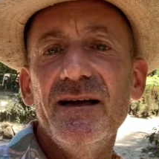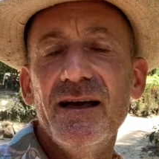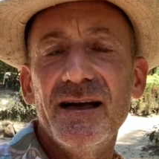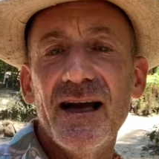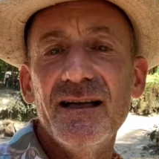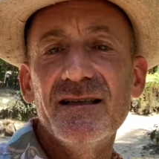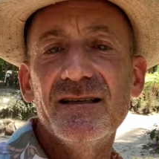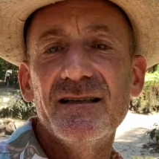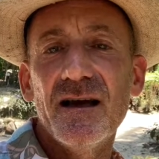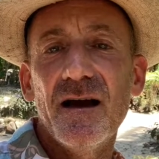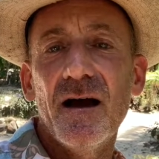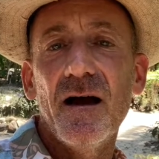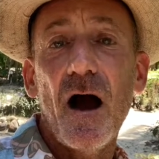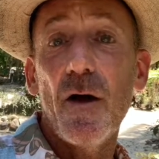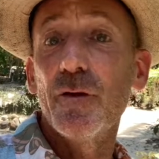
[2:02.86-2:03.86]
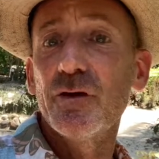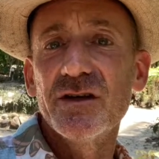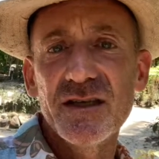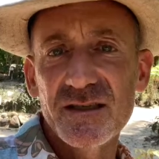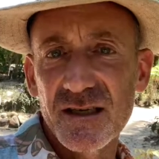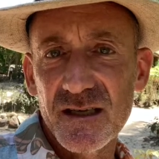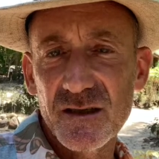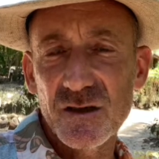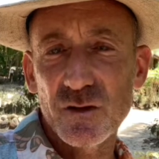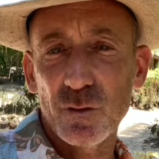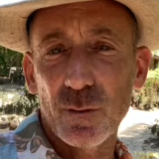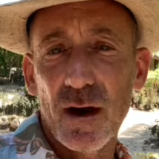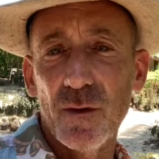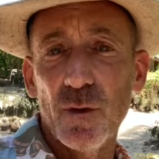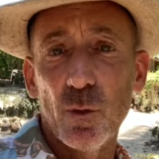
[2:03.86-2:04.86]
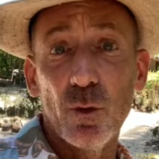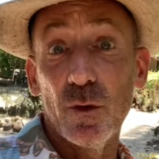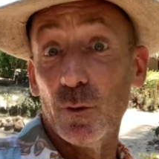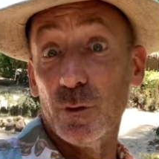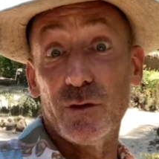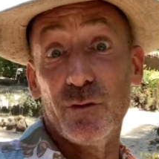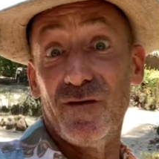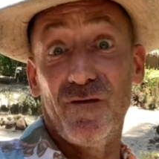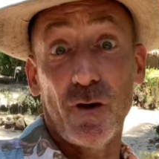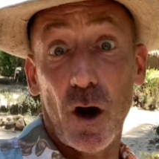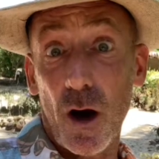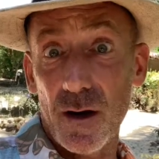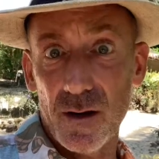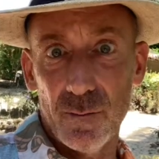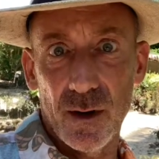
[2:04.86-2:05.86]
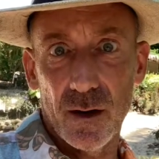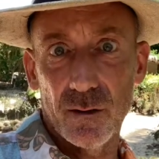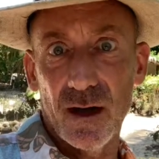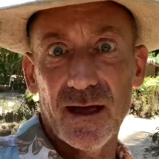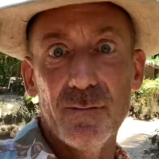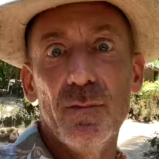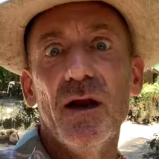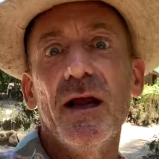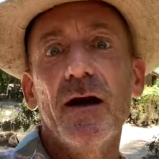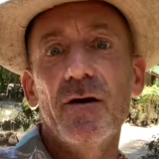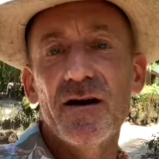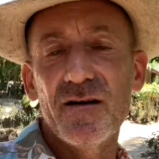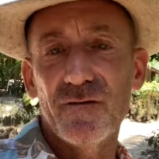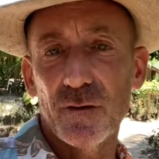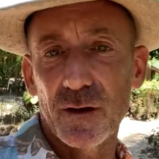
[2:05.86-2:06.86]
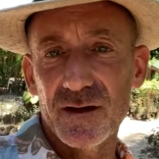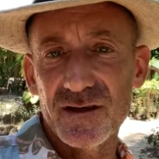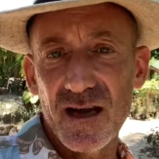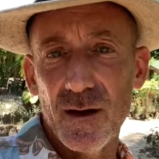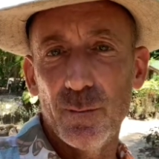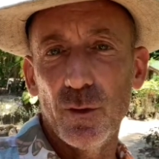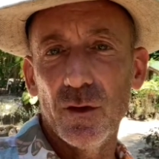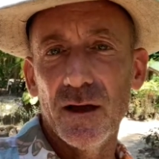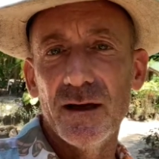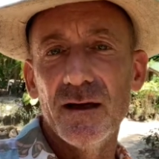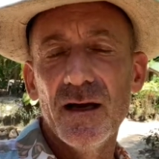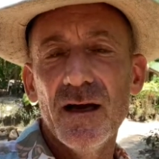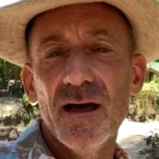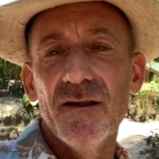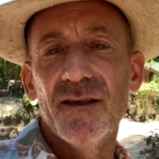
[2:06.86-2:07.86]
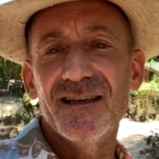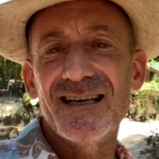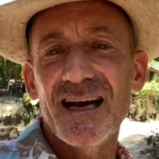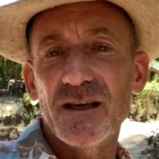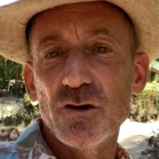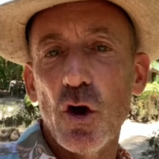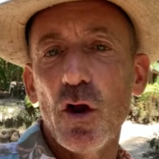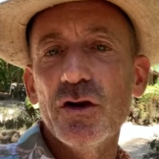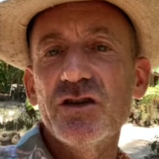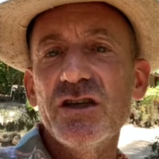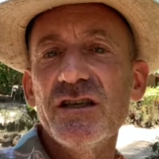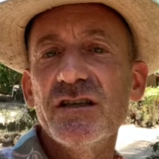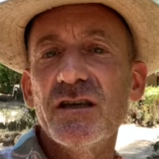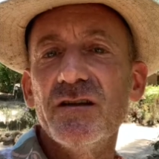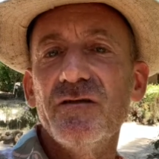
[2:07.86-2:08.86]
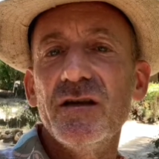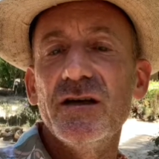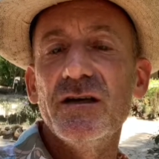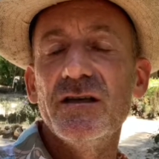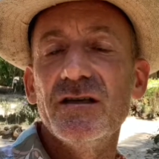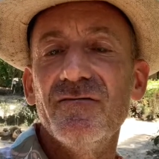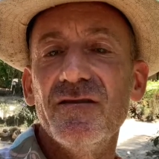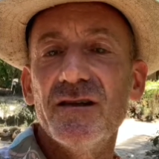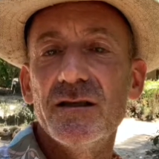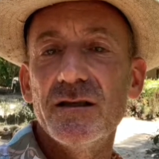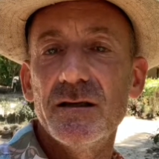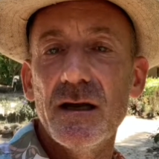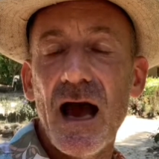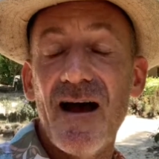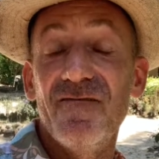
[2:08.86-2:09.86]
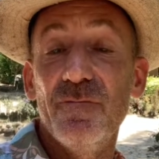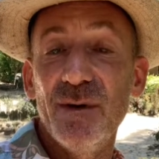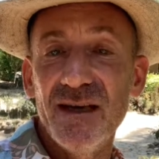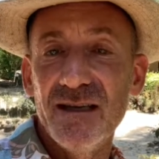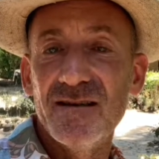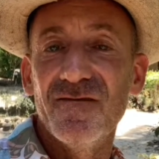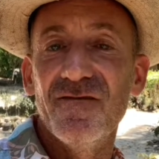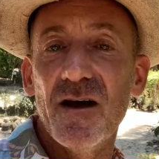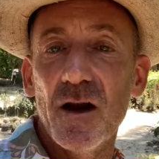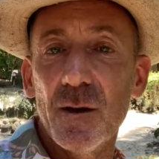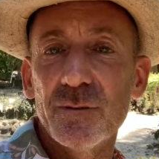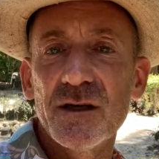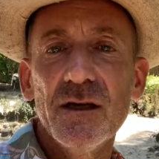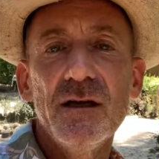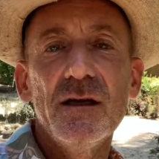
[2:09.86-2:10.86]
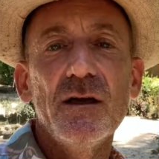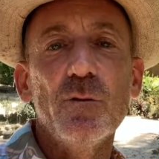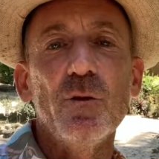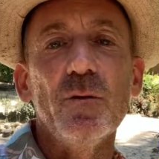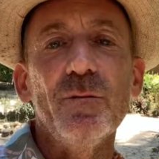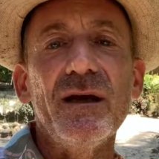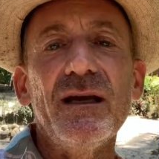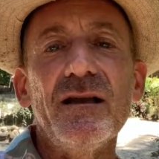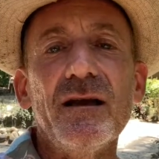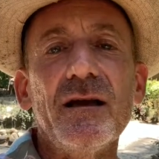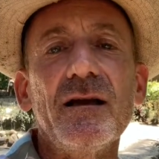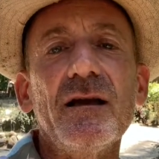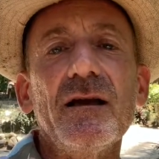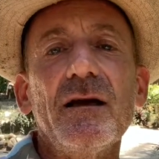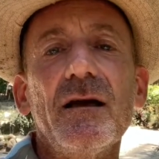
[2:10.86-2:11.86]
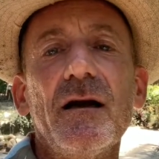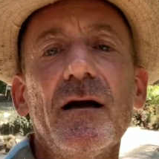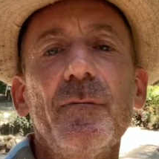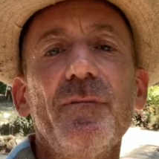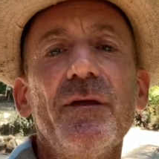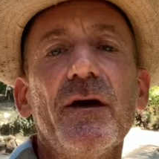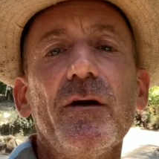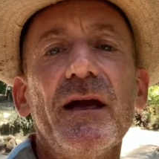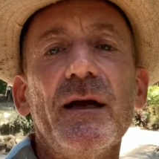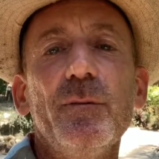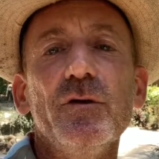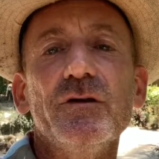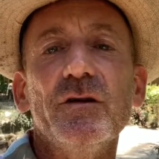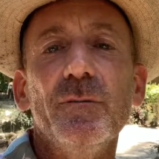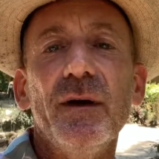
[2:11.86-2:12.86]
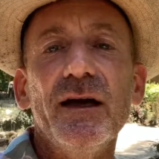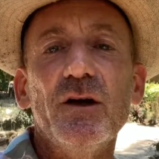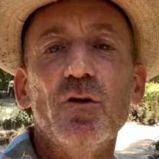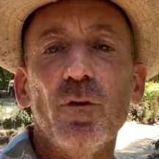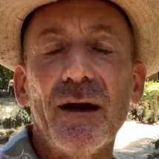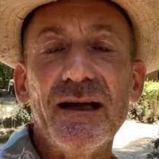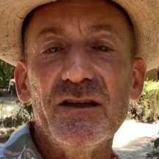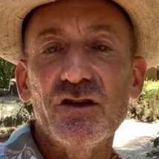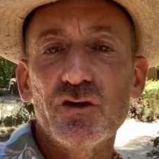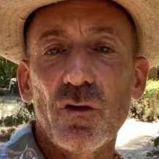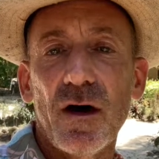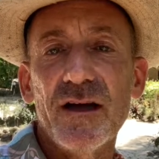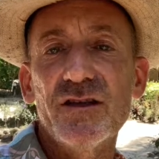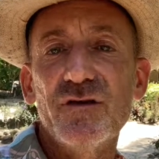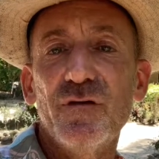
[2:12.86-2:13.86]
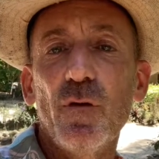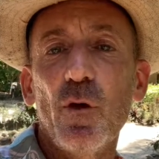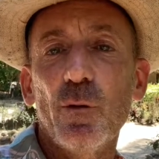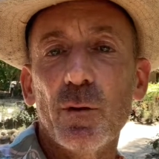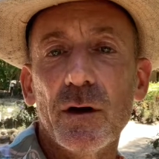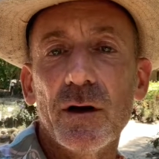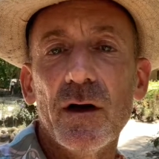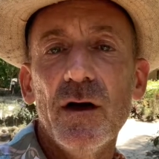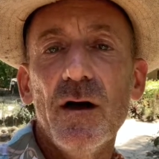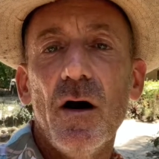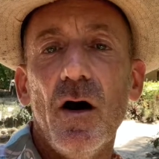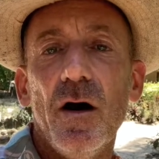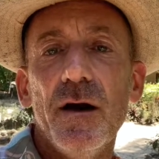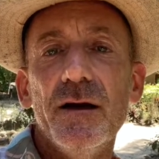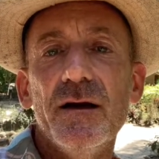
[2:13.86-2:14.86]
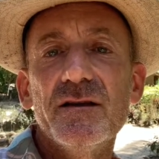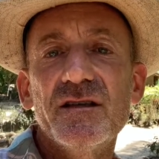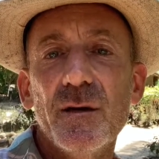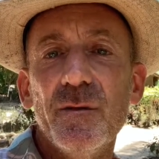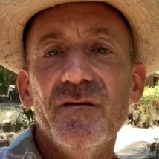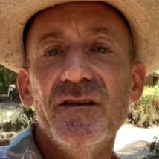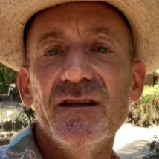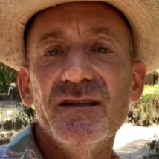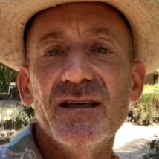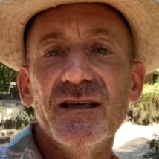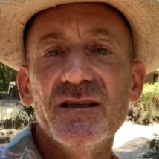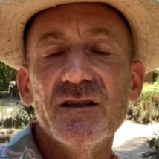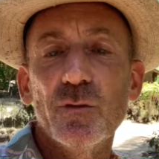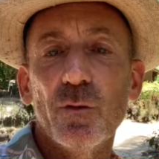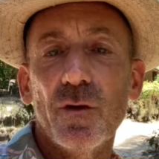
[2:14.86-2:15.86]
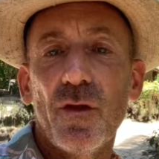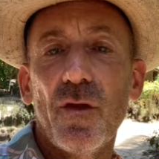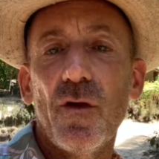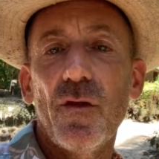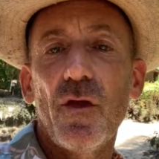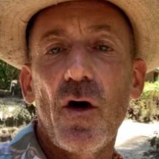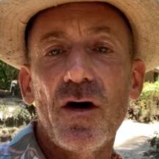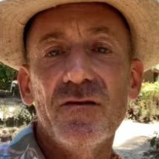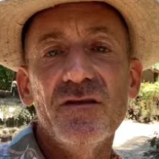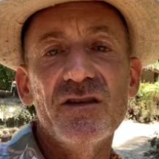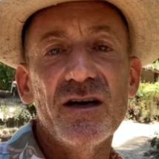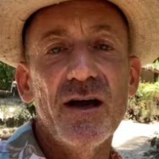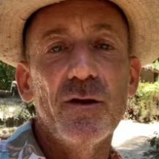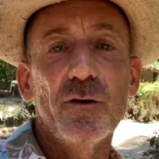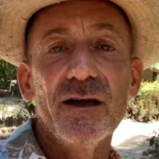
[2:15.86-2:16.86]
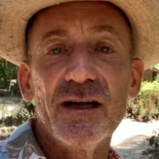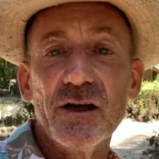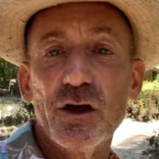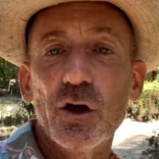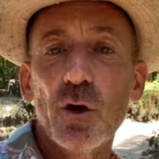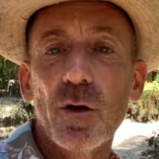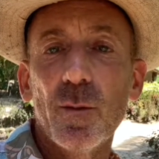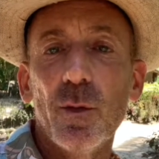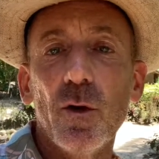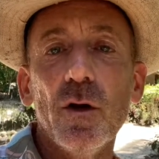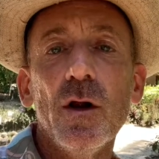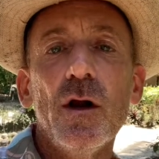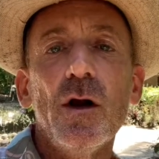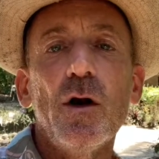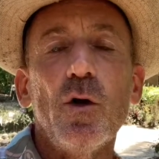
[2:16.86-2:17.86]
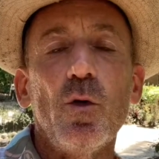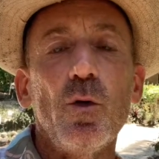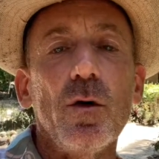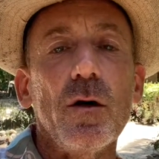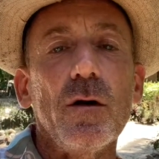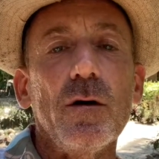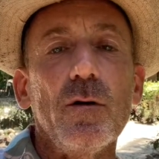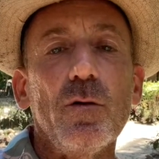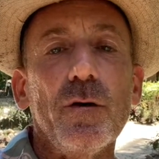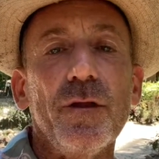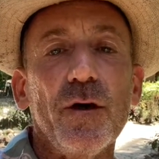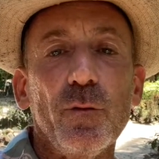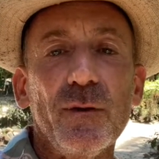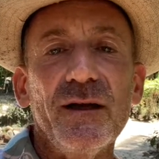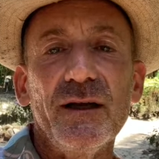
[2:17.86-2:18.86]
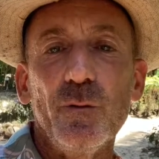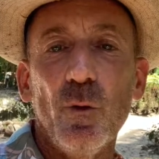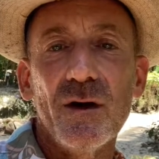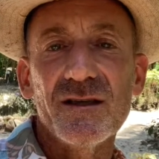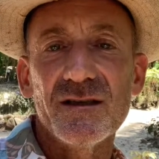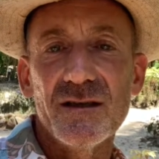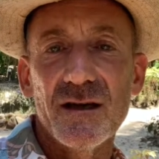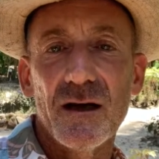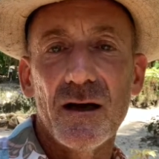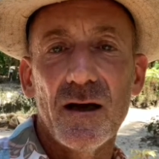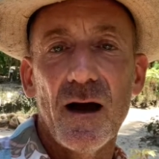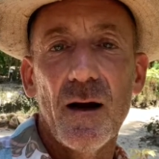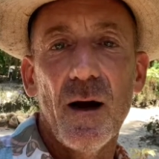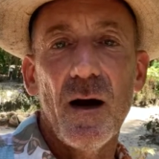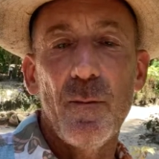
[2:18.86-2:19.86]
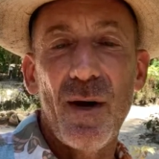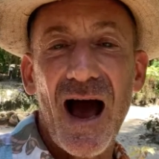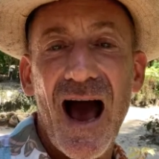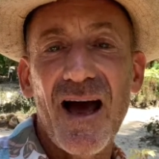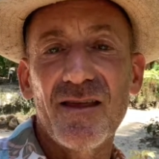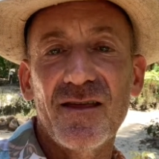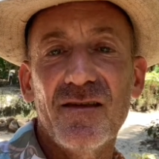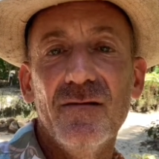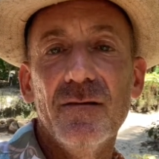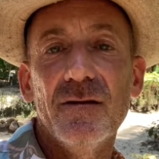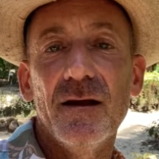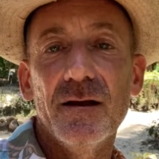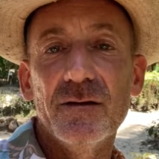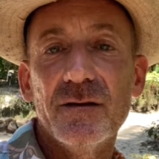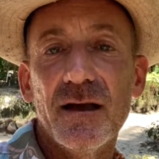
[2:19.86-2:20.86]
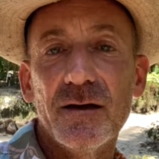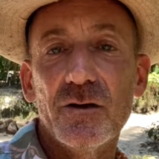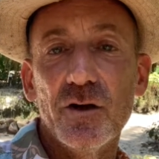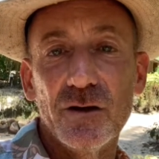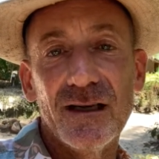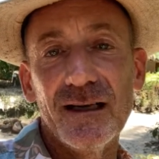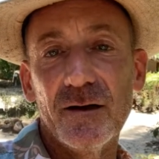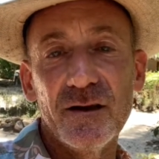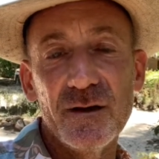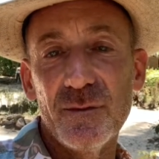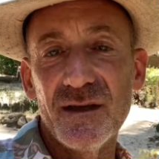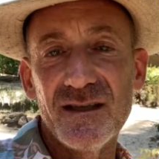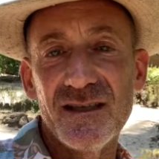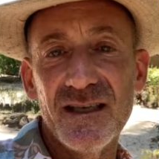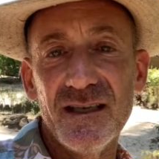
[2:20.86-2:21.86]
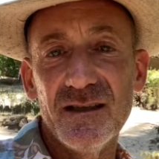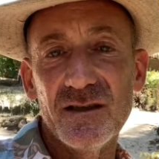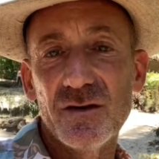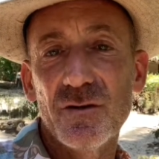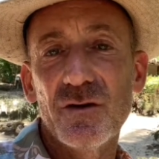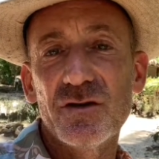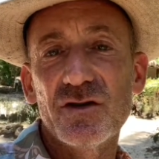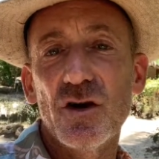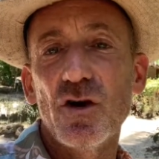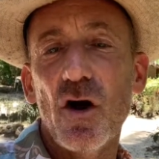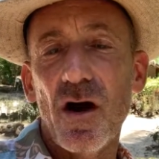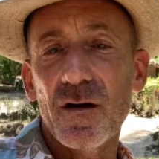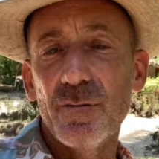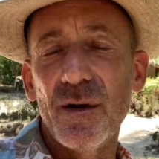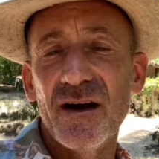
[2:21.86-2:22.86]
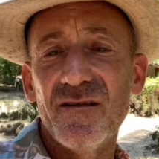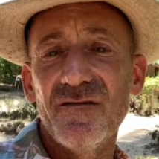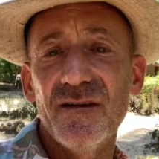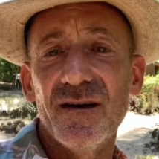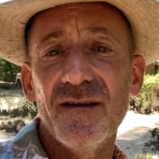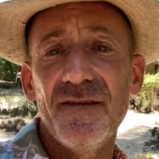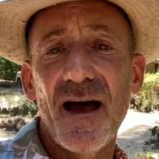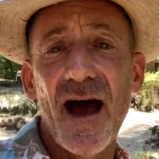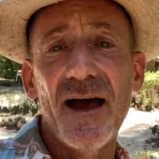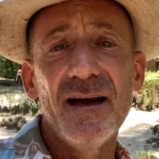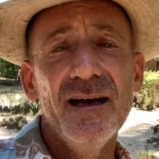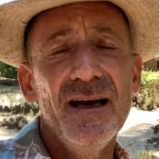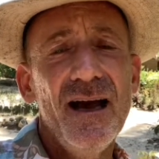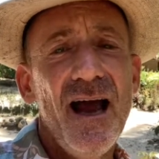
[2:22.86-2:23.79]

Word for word: against uh, other diseases around the world, which we've forgotten about, like malaria, for example. And the technologies that have been, de have been developed will mean that um, they're able to make great strides forward on some of these things that were thought of as either incurable or, or there really wasn't a, a path that, that could clearly be seen. So there's a lot of benefit in that.